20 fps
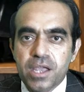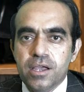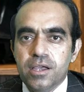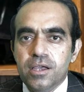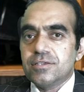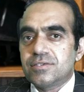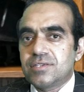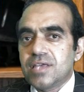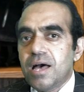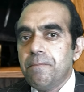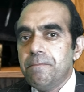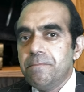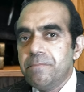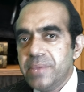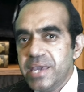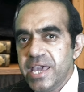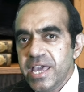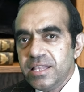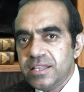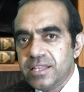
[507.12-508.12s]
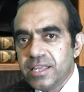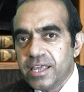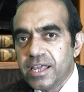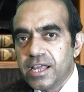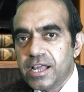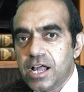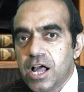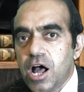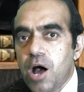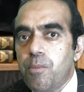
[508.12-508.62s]
Some may
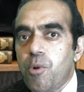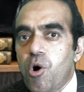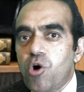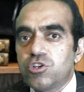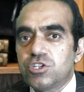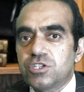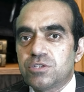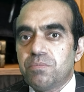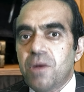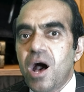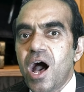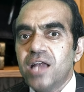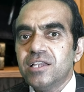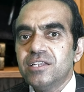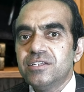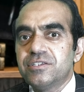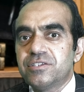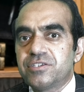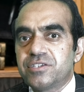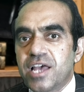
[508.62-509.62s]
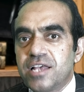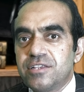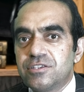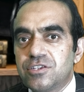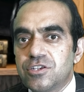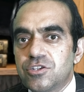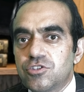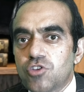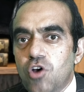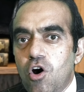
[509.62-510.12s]
think about small
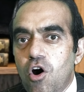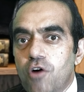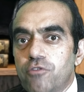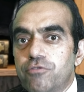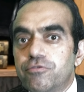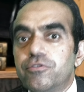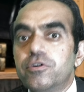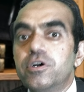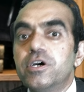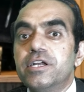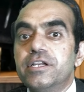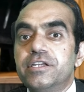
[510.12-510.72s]
instances of